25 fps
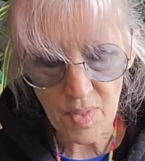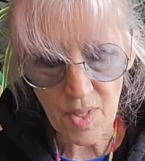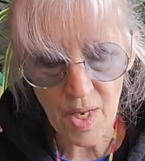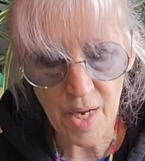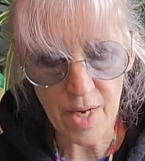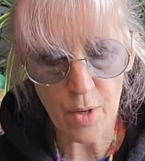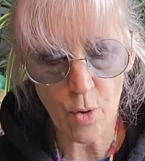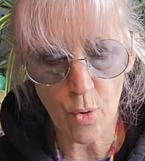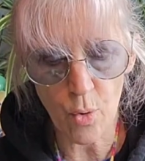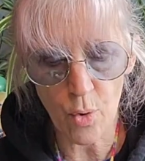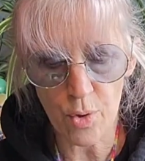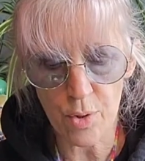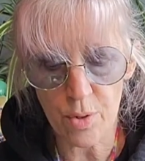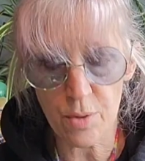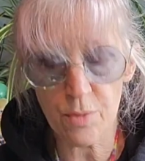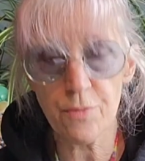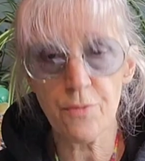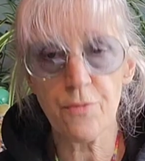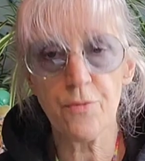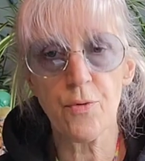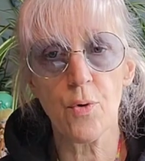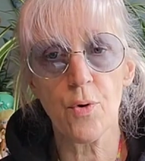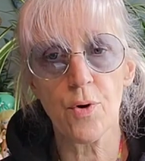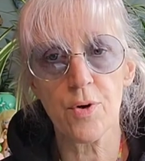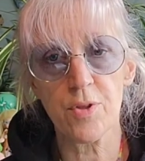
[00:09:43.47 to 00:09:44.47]
I ordered
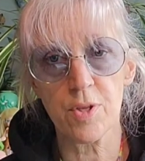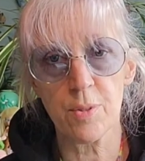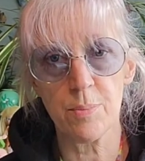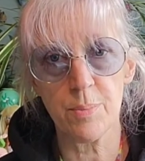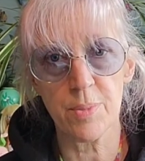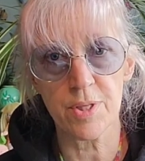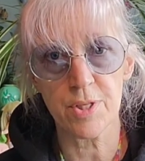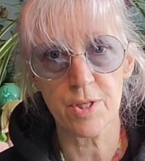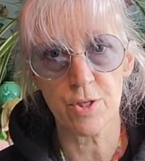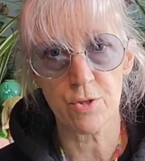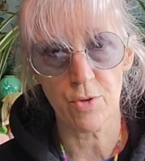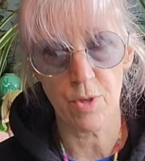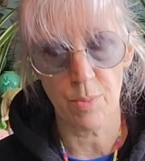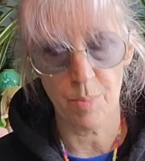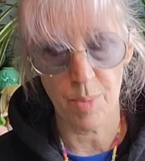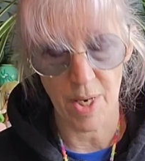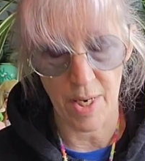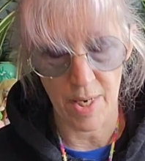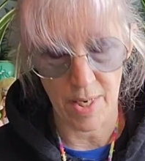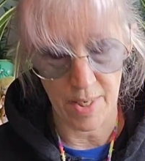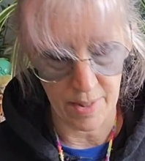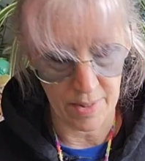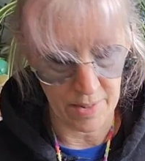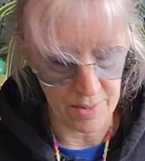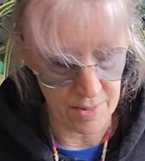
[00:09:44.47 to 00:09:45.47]
4 of the mystery
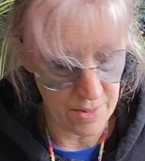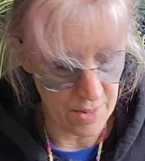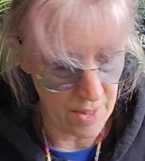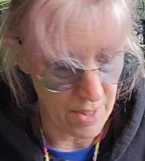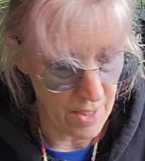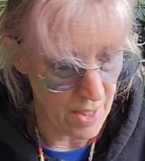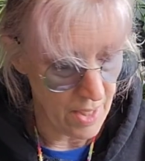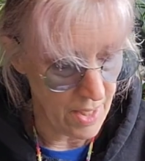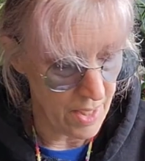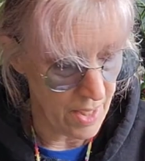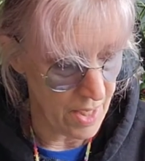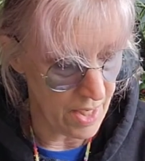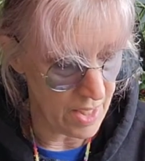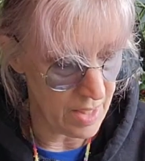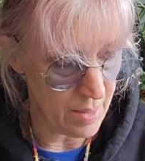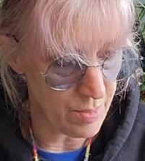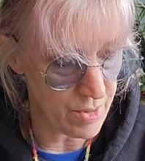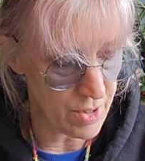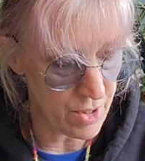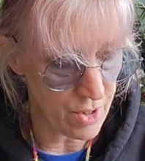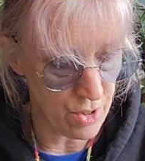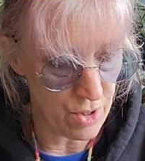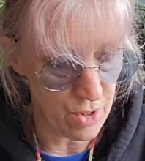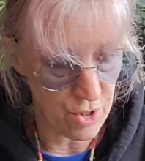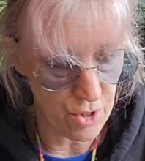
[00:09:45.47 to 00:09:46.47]
bags, and I'm
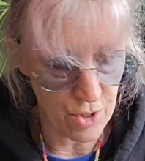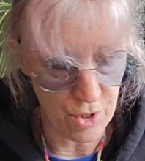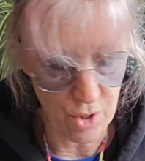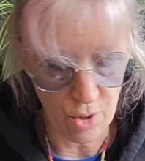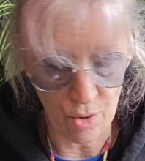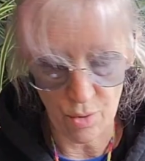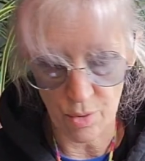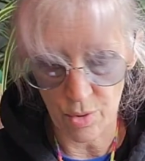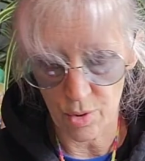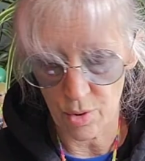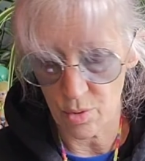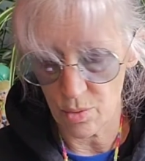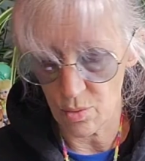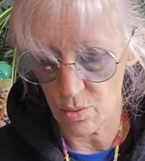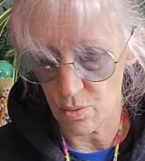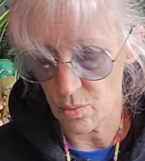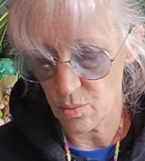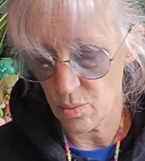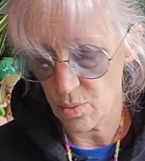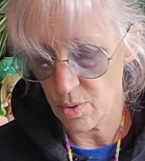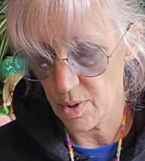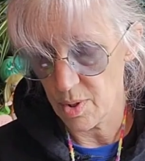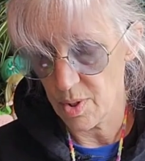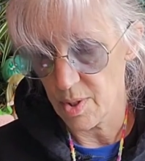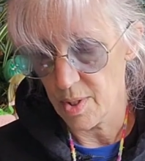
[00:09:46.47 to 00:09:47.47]
just going to show
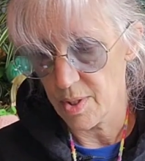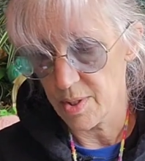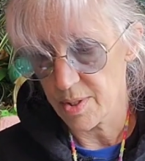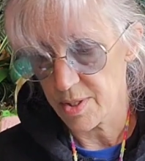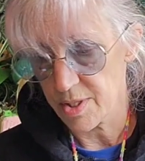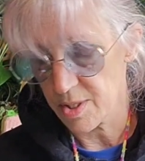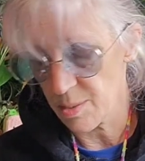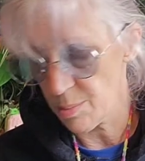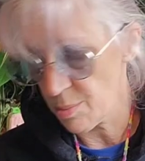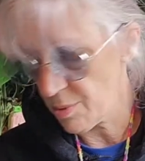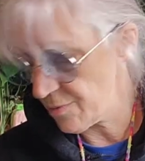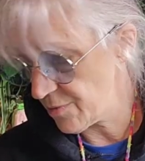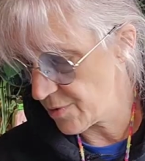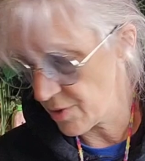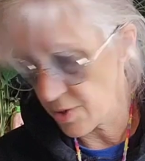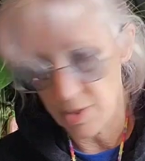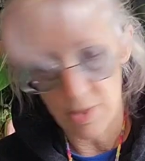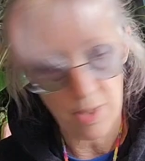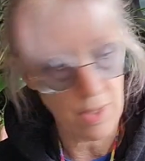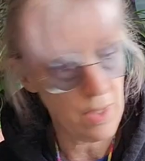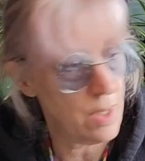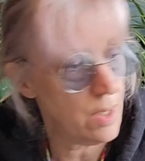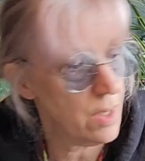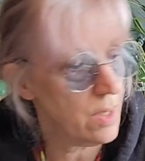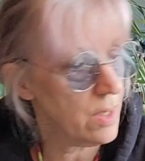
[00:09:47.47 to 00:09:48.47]
you some of the
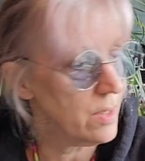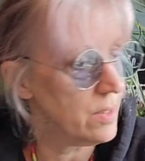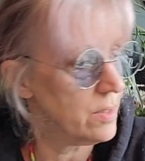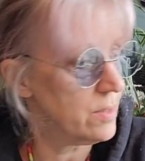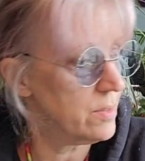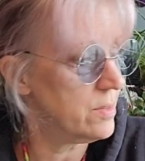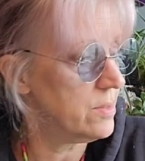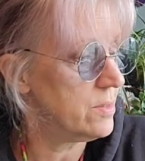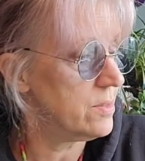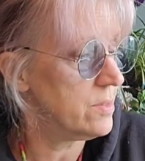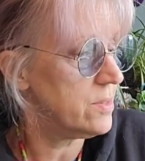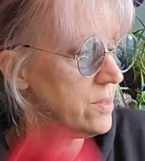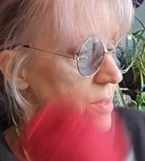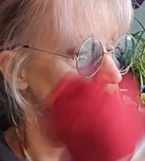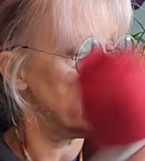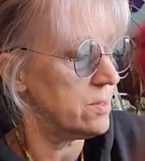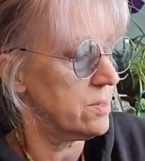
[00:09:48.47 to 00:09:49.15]
yarns.